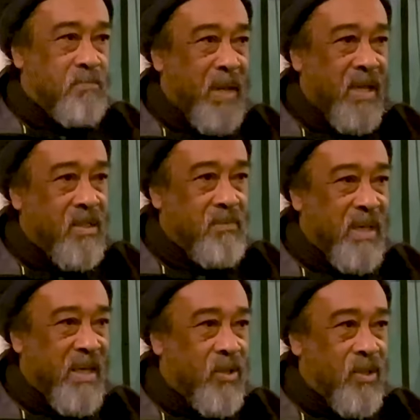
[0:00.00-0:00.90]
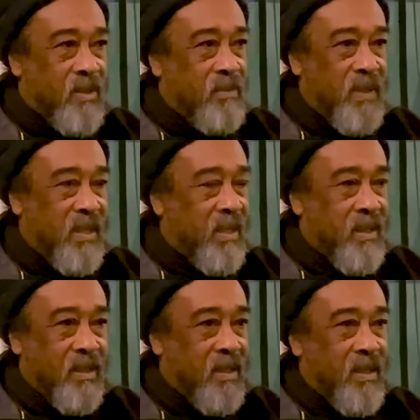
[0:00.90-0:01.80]
penned by God,
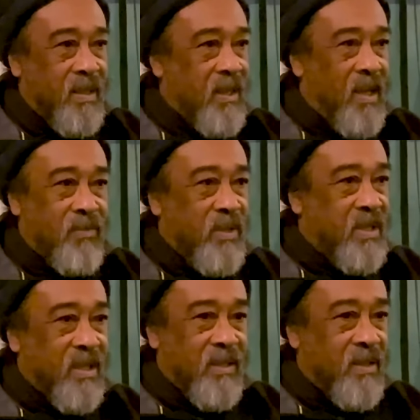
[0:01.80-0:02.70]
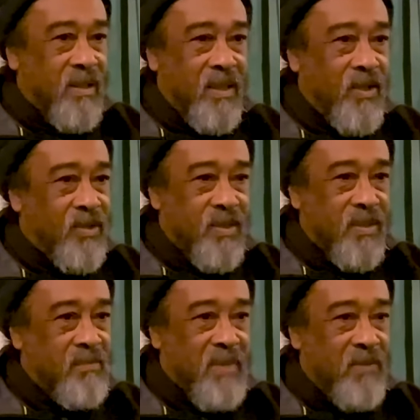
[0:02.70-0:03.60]
meaning everything is
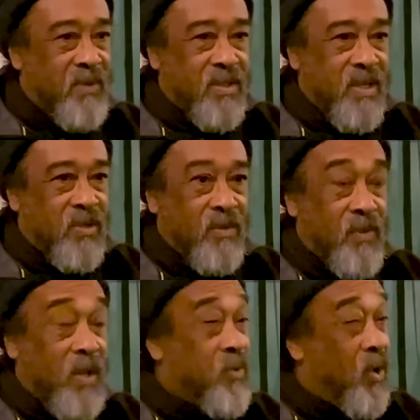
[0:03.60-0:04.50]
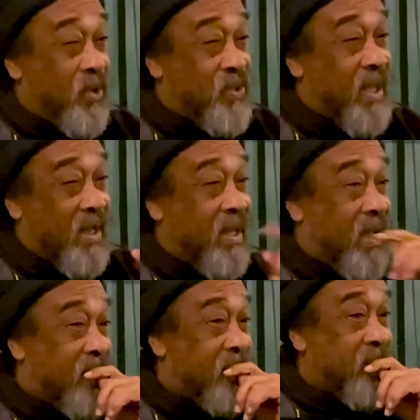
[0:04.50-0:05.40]
manifestation. If you understand
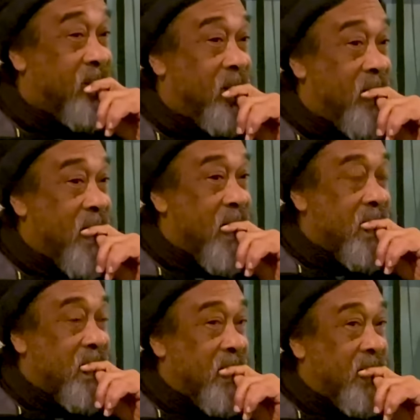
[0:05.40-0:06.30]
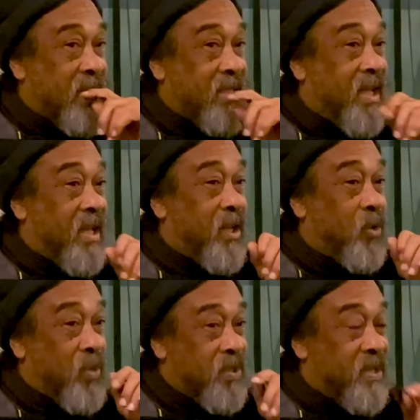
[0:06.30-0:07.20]
that, then
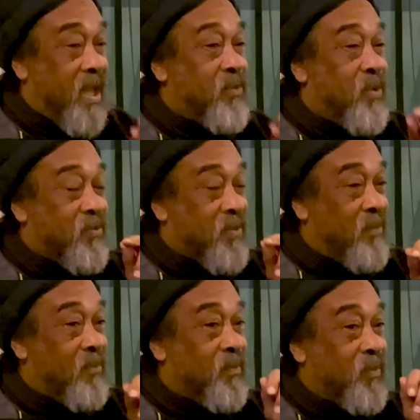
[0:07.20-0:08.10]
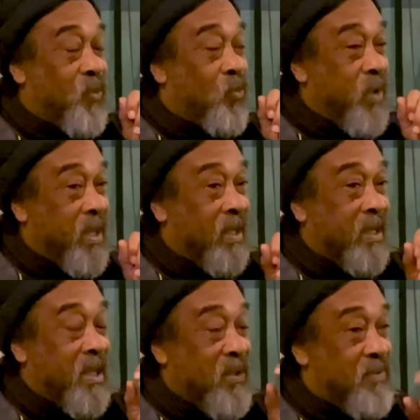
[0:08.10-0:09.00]
it will save you from really
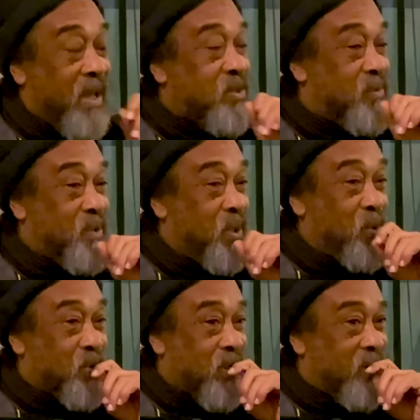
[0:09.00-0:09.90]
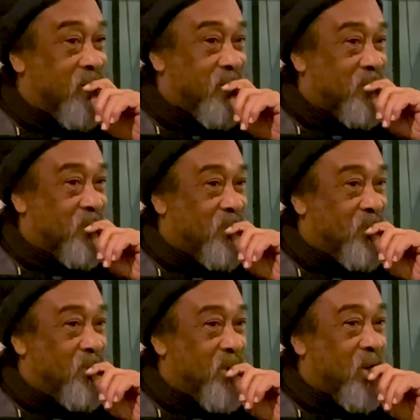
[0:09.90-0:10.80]
the effects of delusion
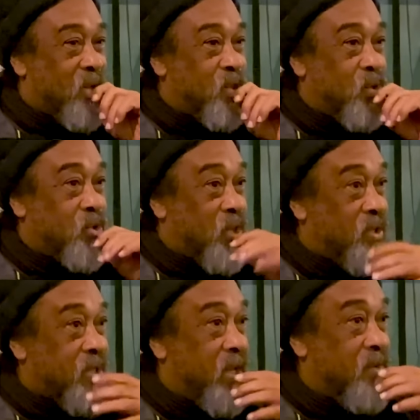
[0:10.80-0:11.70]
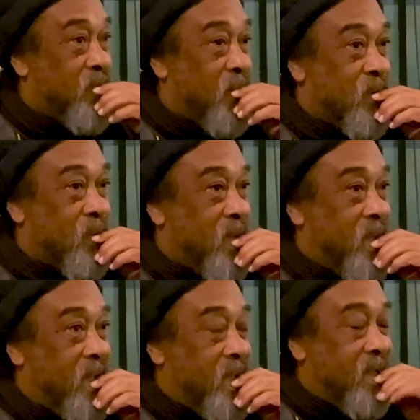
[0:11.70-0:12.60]
because you just kind of know
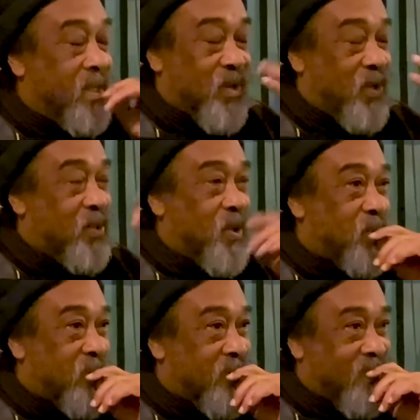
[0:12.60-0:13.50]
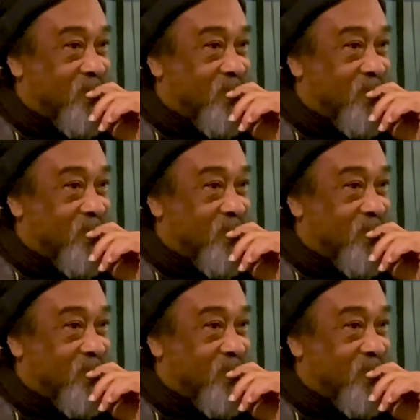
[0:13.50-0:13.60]
God knows.